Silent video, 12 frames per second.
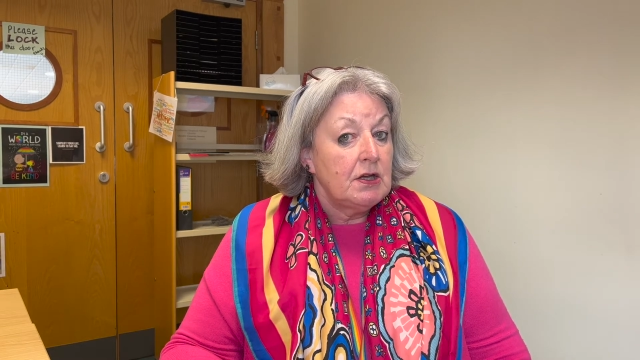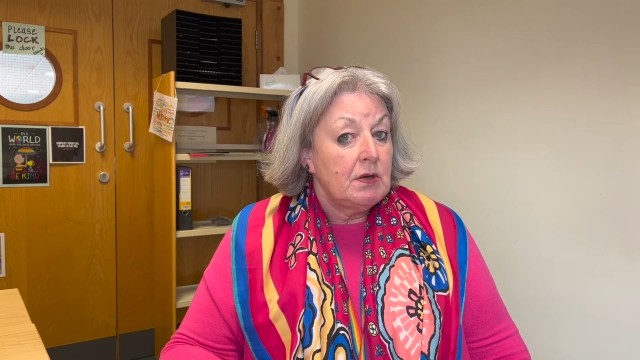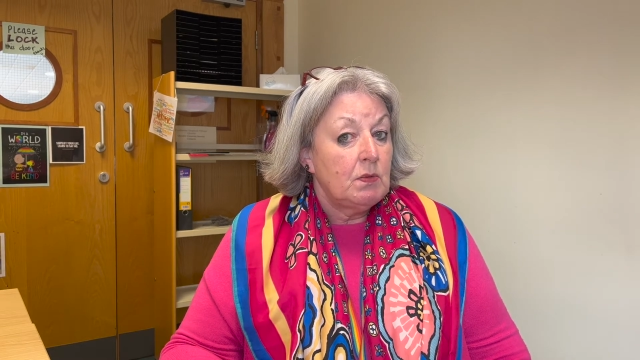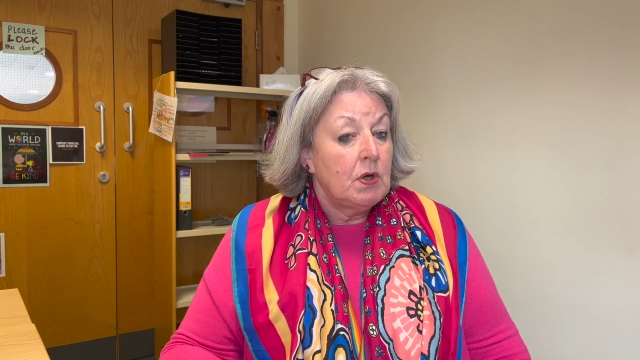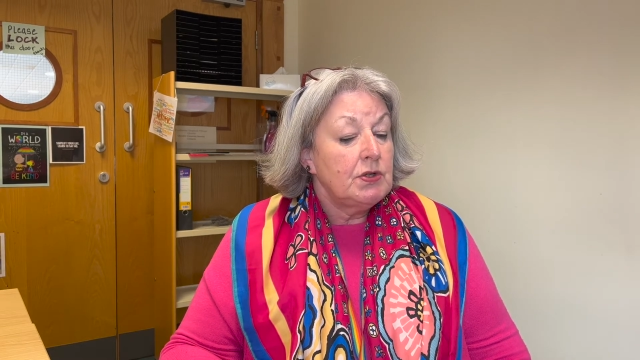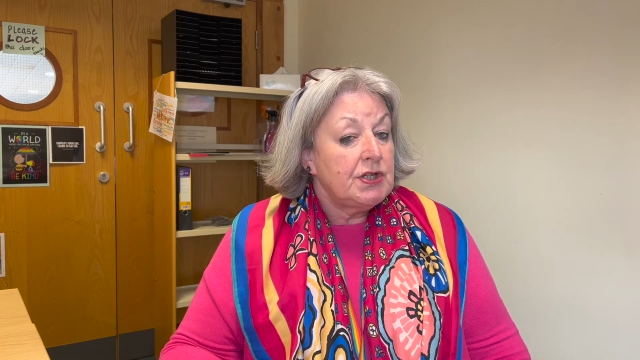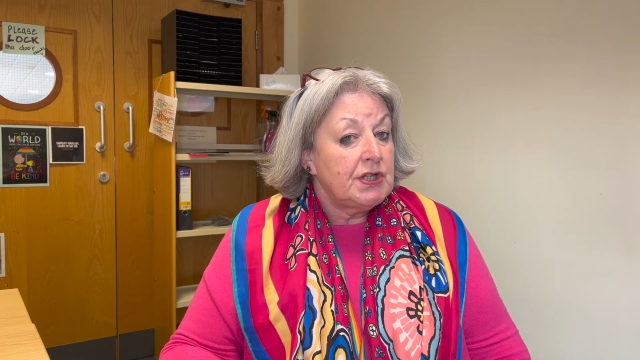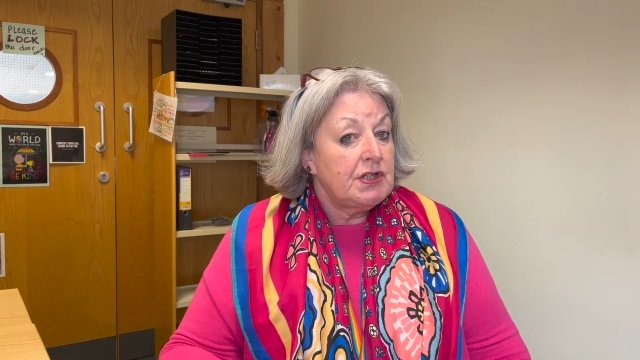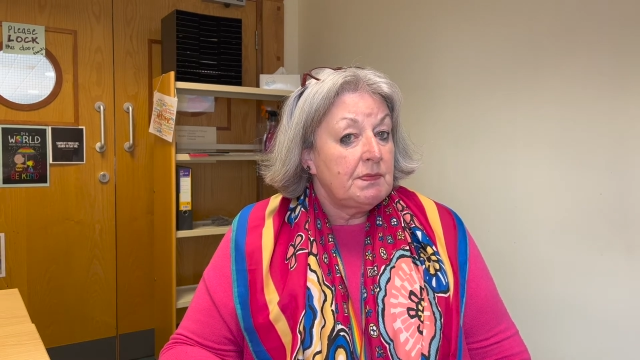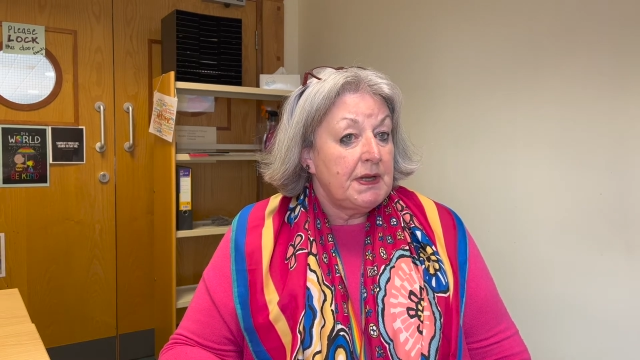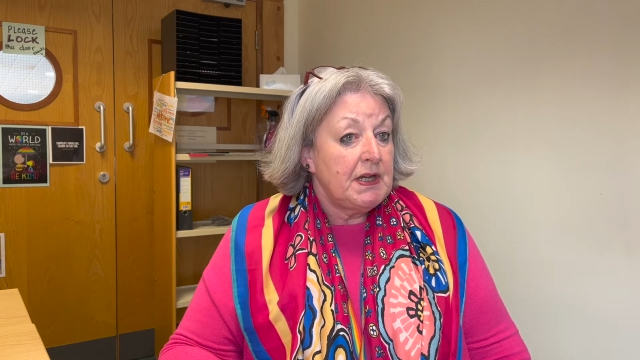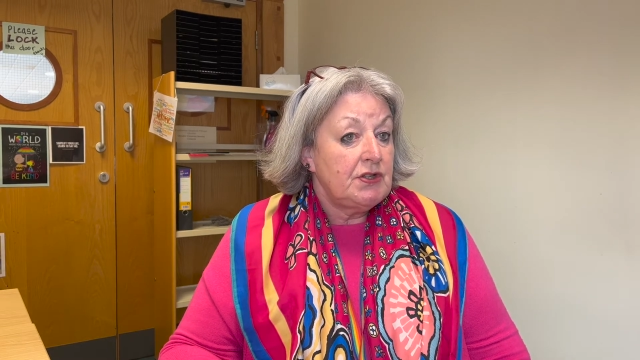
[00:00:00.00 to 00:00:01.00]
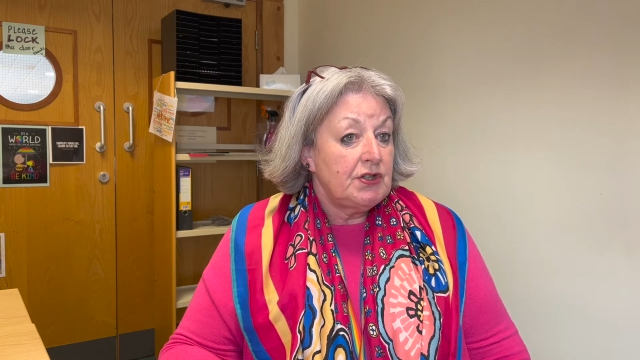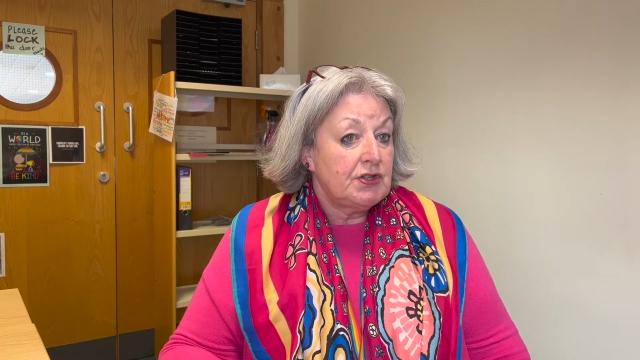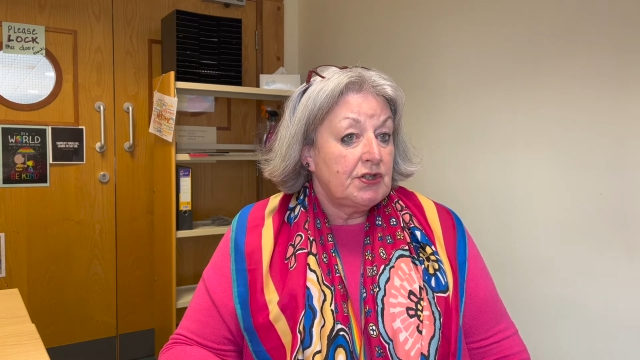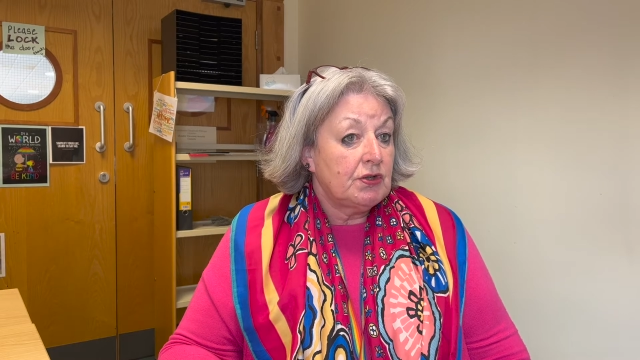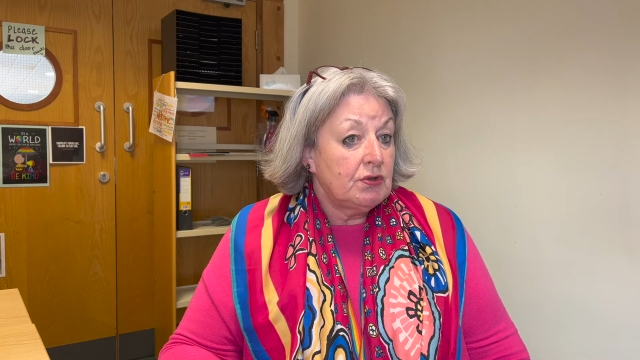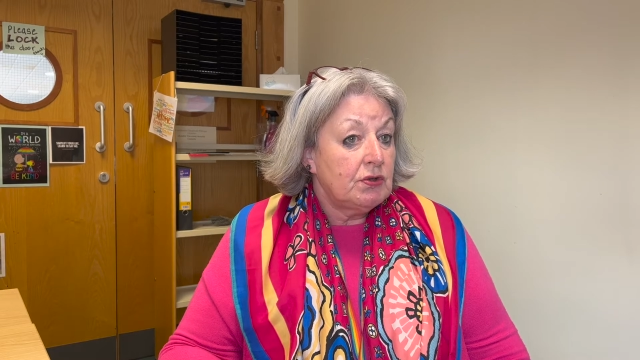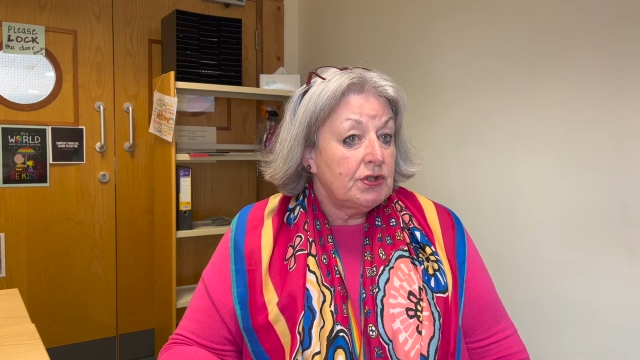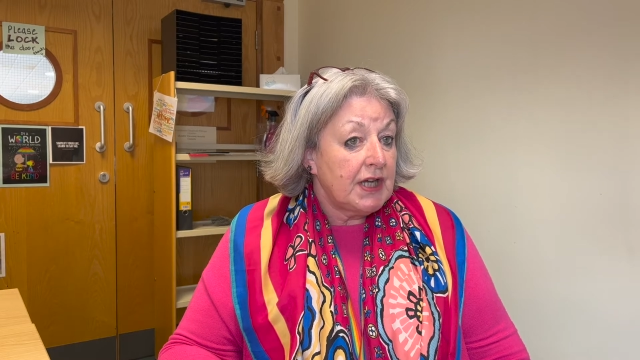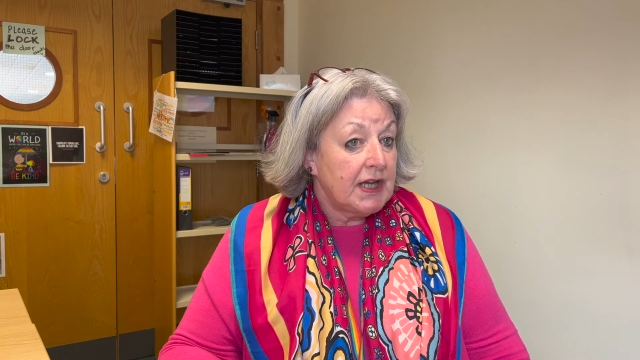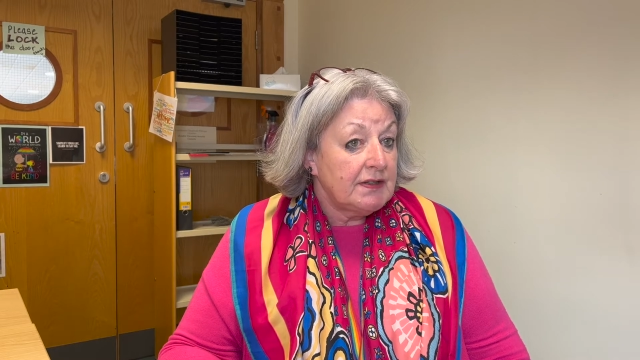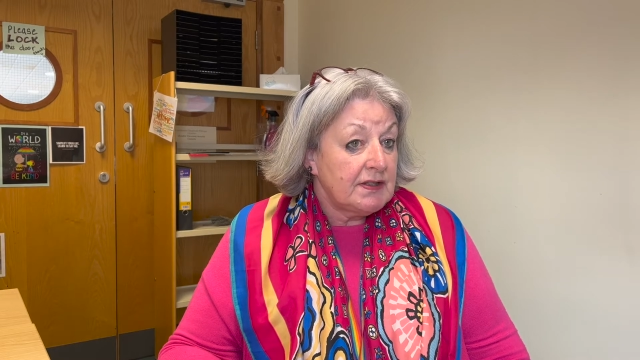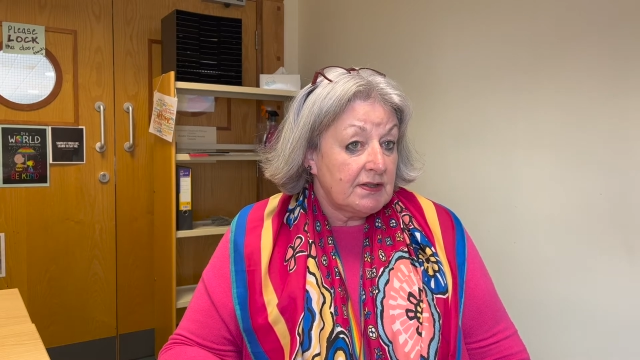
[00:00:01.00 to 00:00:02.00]
wanted to be just a good
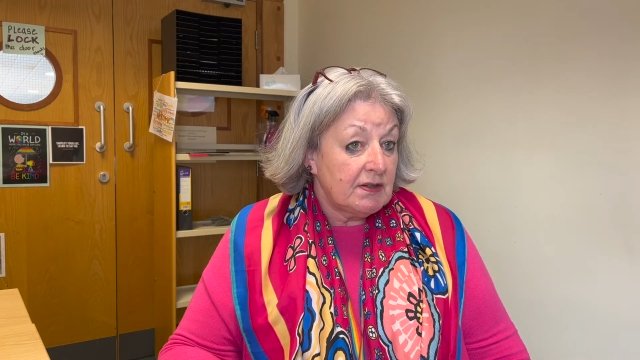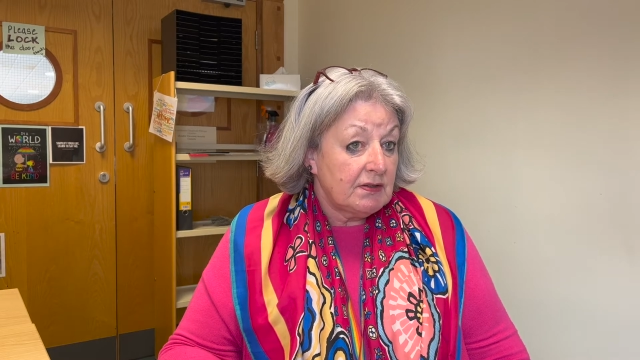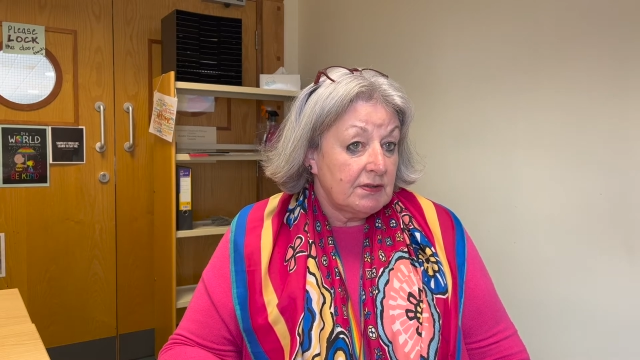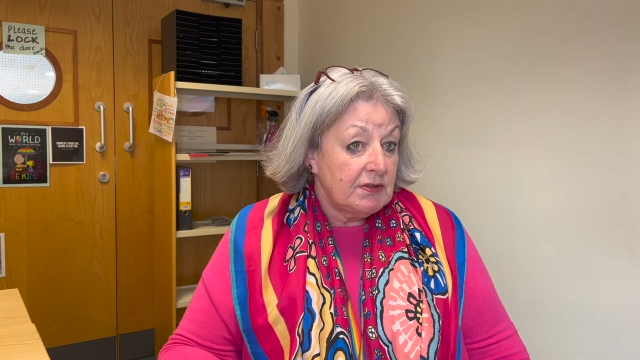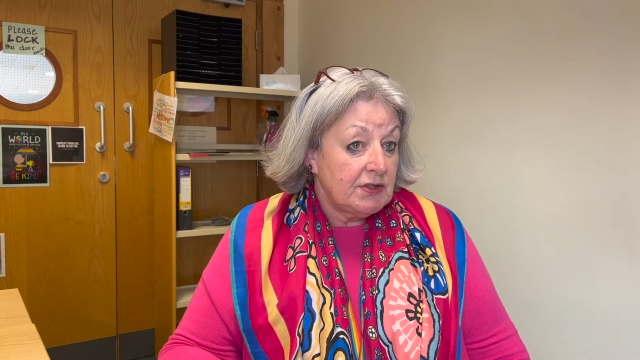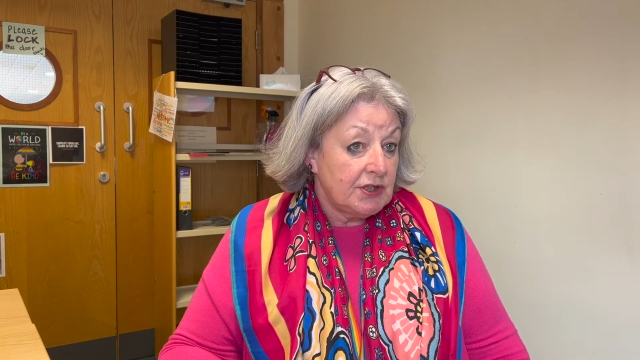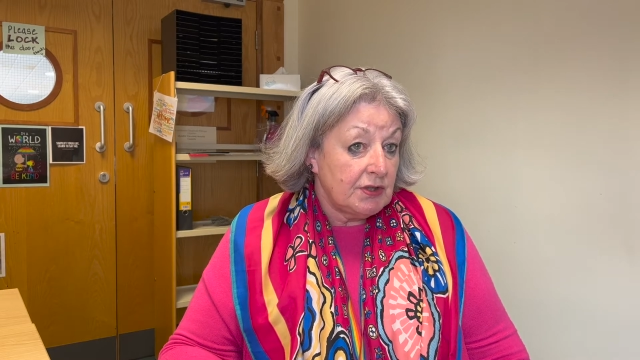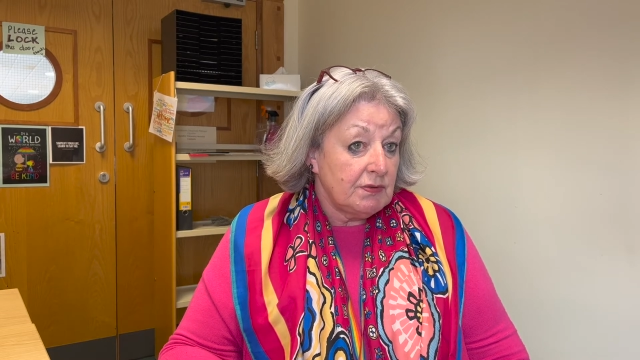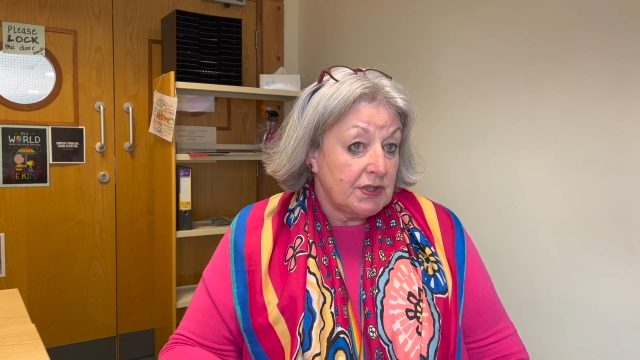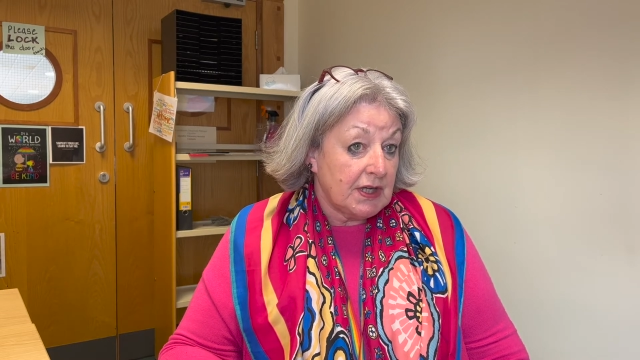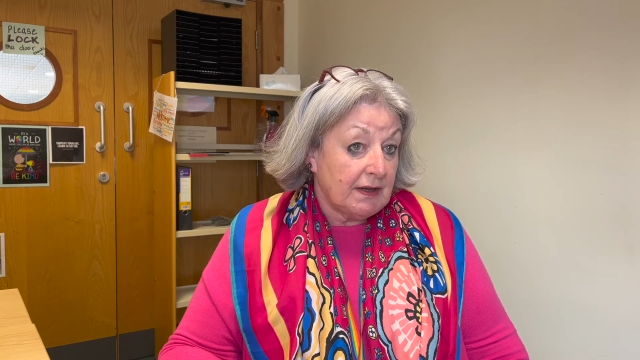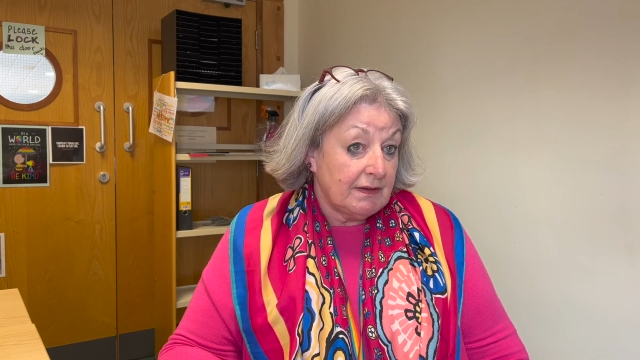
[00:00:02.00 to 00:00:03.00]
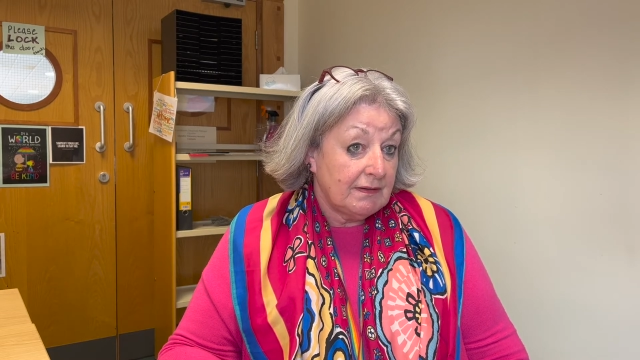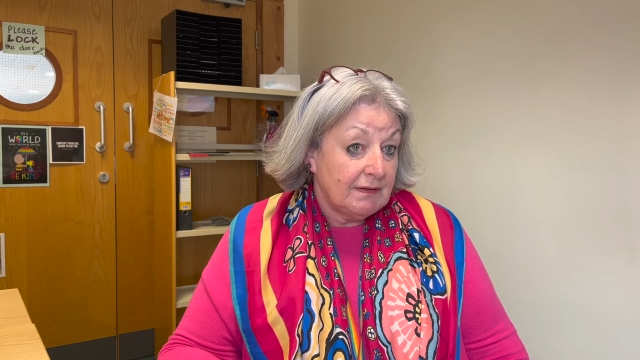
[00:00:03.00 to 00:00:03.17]
hands-on tutor.